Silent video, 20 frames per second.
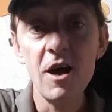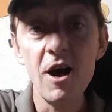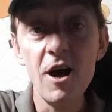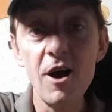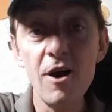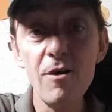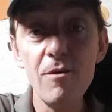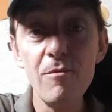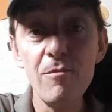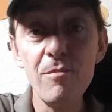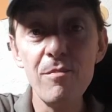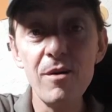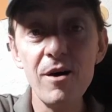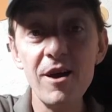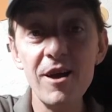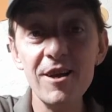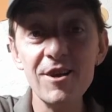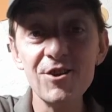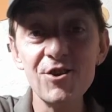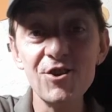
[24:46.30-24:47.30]

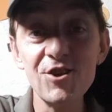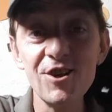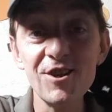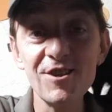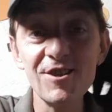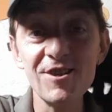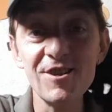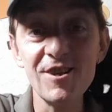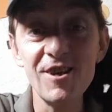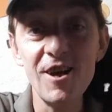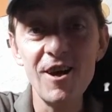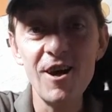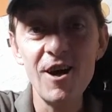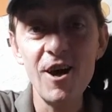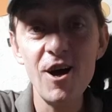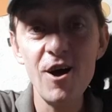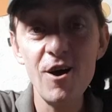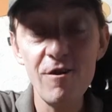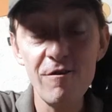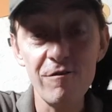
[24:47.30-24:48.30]
but it's just
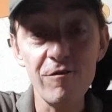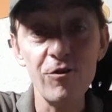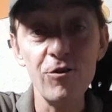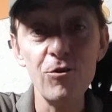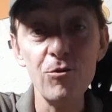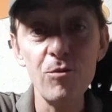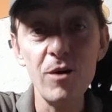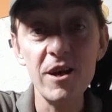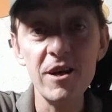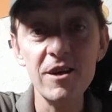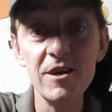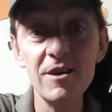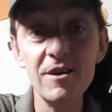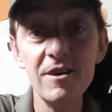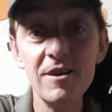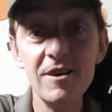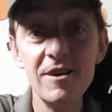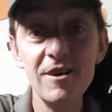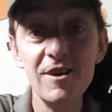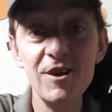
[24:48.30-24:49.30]
hurtful
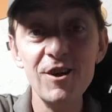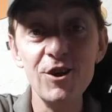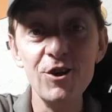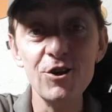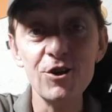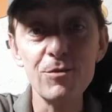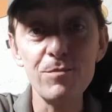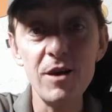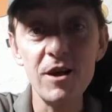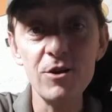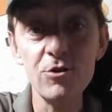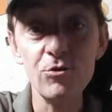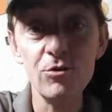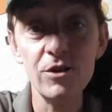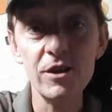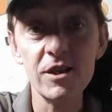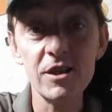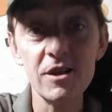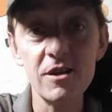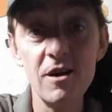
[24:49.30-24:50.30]
when you spend
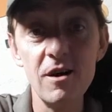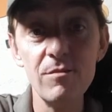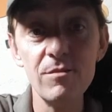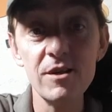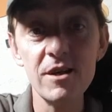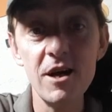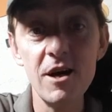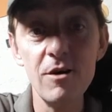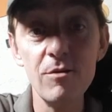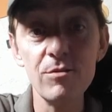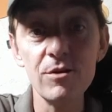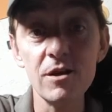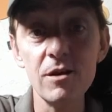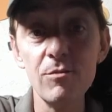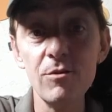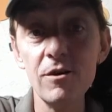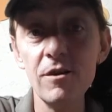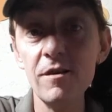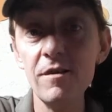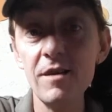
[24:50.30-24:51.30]
all this time to help
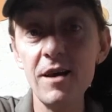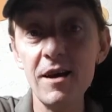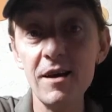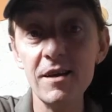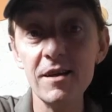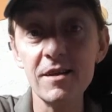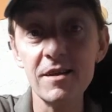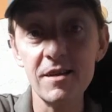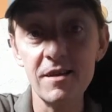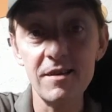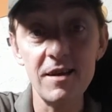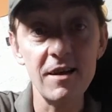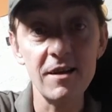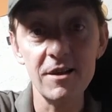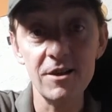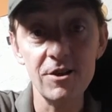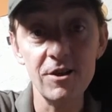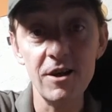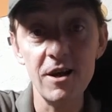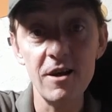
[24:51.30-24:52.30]
someone, and that is the
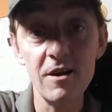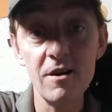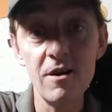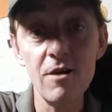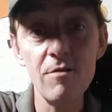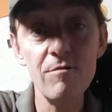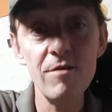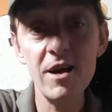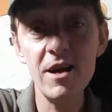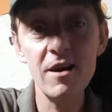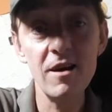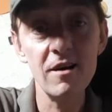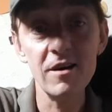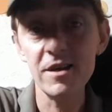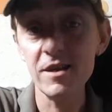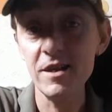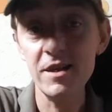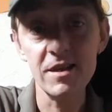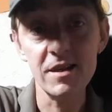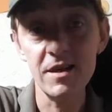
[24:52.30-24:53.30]
thanks you get. And I
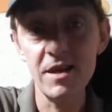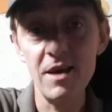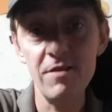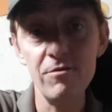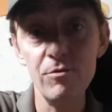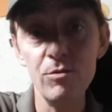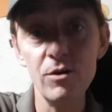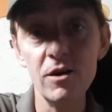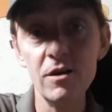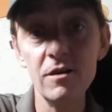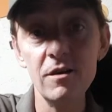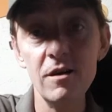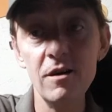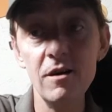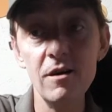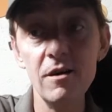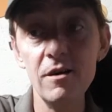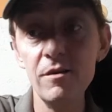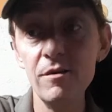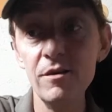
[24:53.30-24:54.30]
realise it isn't everyone,
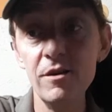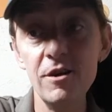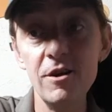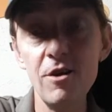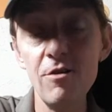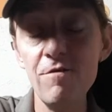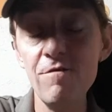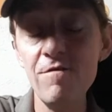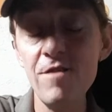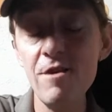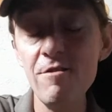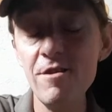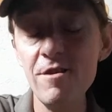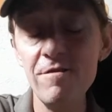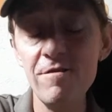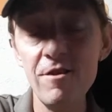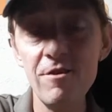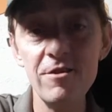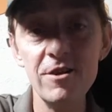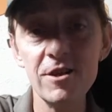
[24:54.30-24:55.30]
you know,
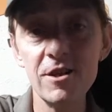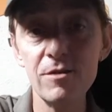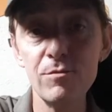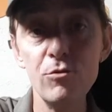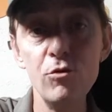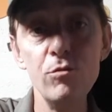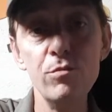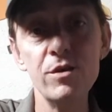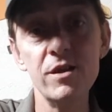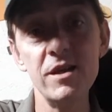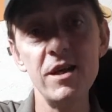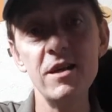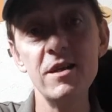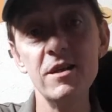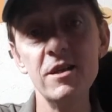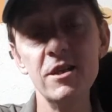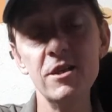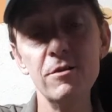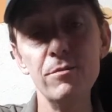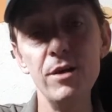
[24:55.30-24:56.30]
very, very small
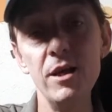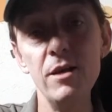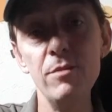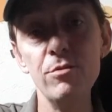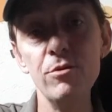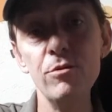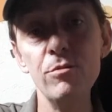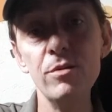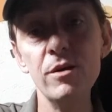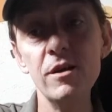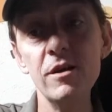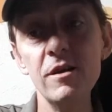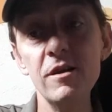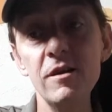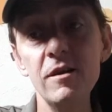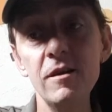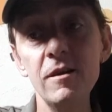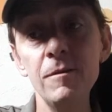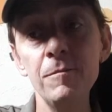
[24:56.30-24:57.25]
percentage of people, but